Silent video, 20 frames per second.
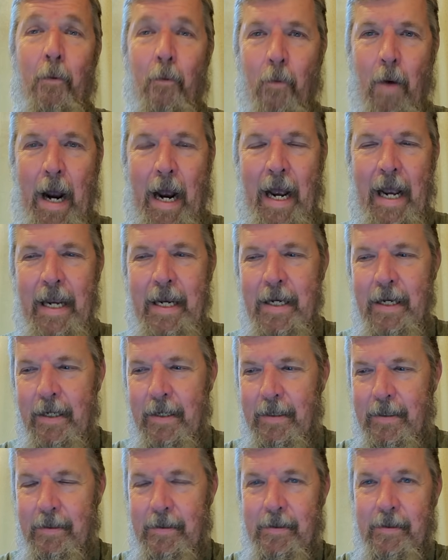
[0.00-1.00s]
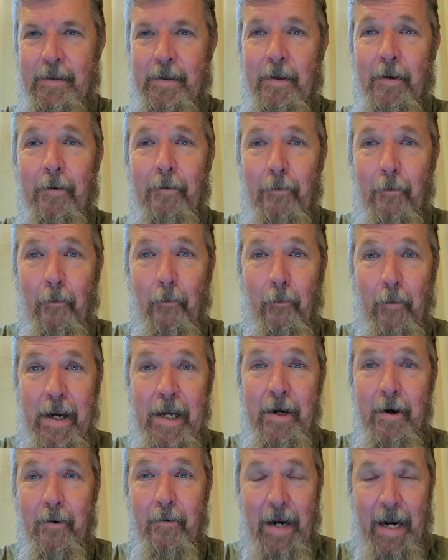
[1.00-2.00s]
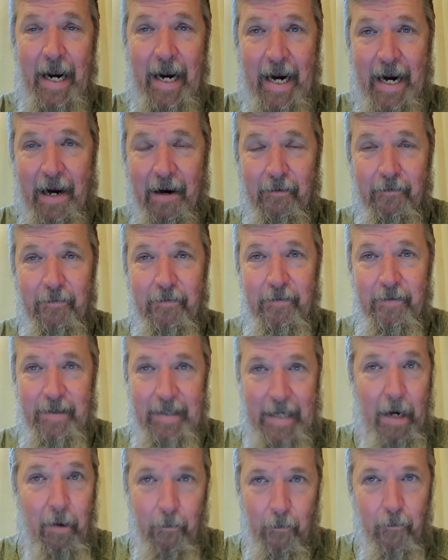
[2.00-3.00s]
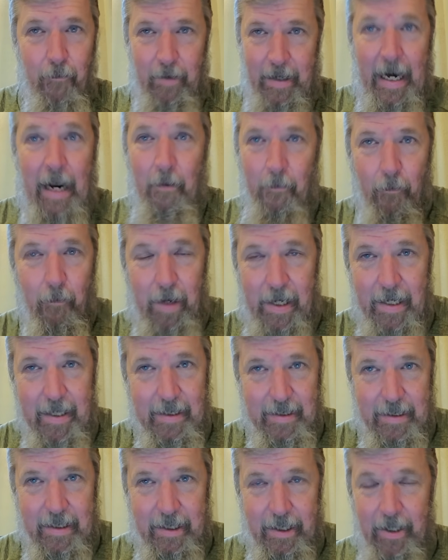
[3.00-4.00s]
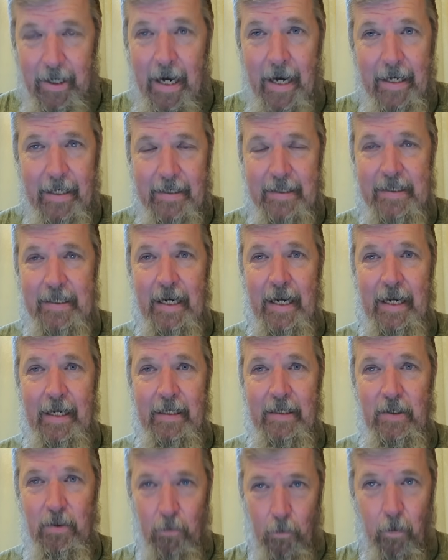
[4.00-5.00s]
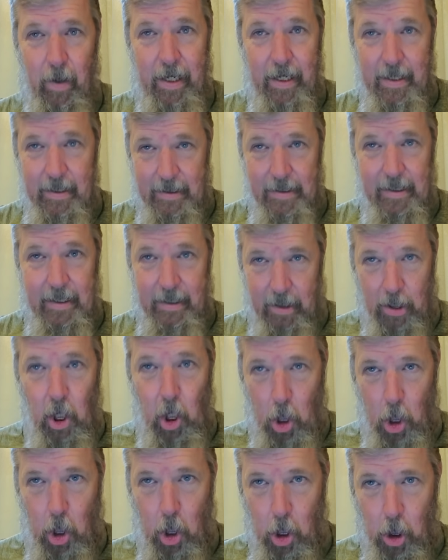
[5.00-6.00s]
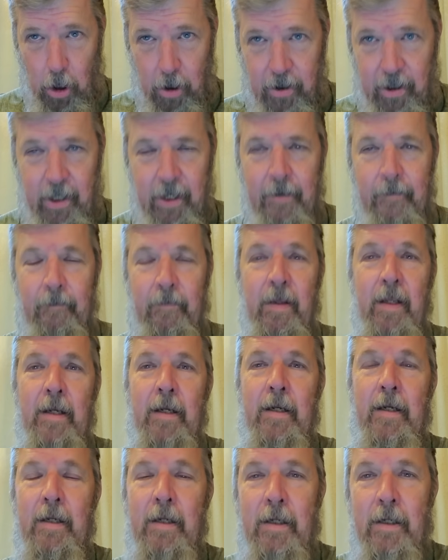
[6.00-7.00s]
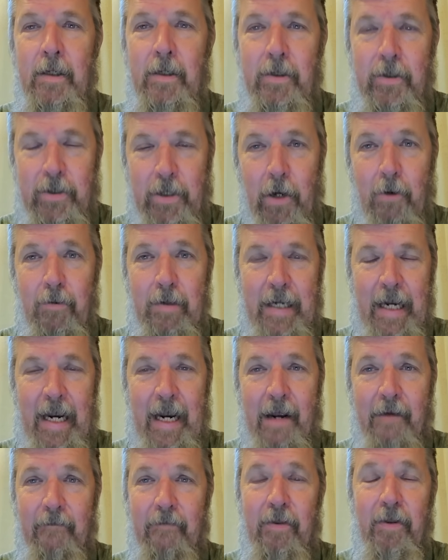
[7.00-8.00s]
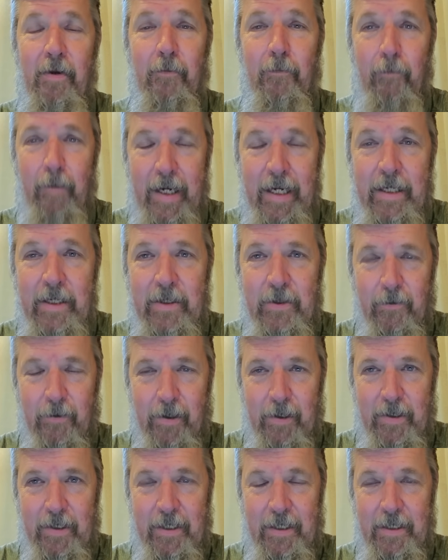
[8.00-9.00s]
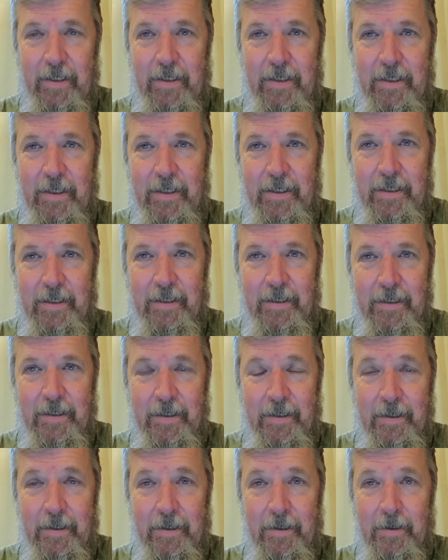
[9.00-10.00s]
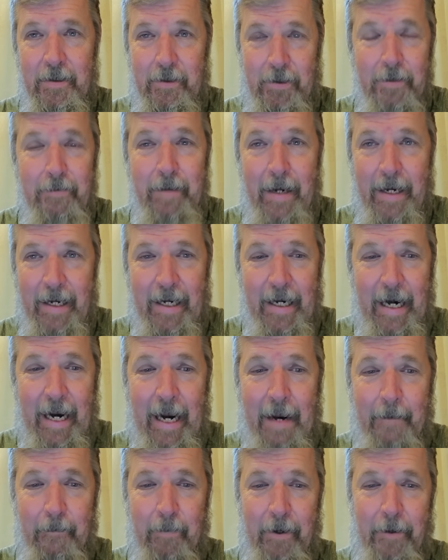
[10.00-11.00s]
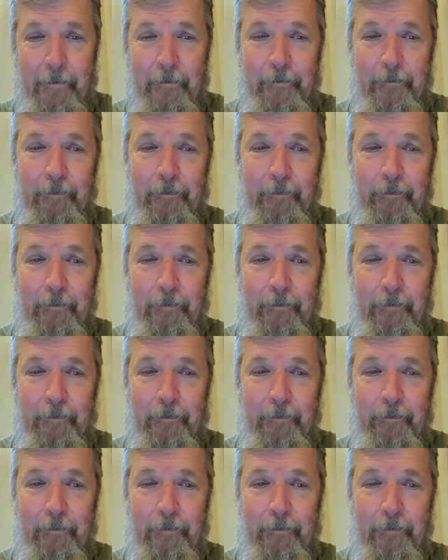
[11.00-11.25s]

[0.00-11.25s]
Why? We don't have, not we as in the United States, we as in Earth, don't have the resources to make it happen.